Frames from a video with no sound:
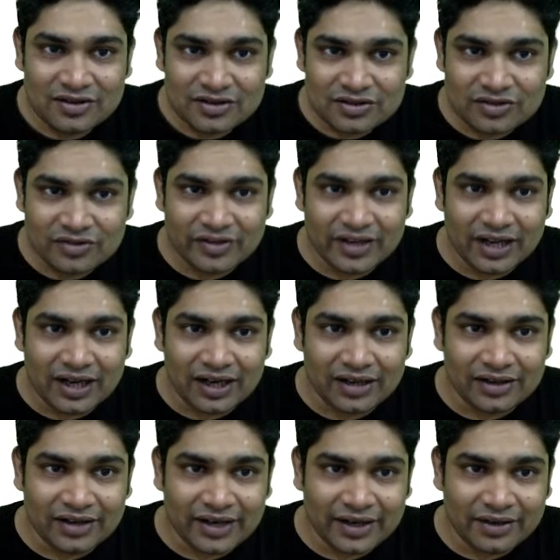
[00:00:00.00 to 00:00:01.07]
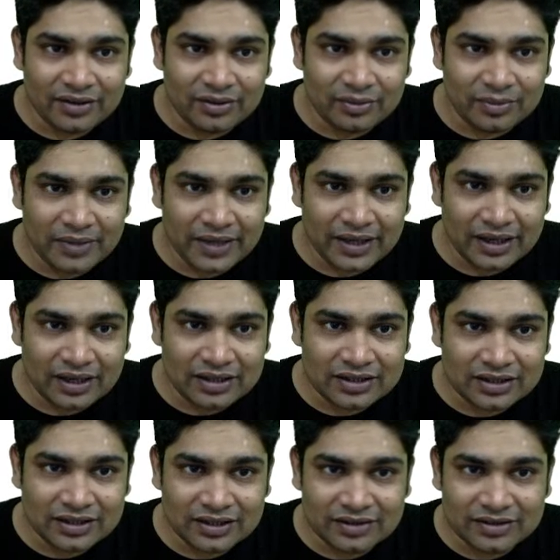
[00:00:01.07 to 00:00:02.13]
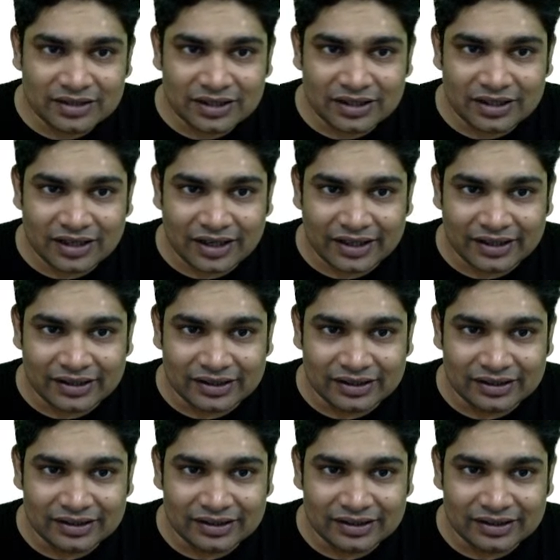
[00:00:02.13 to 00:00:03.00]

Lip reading: So we are trying to make ourselves a triangle.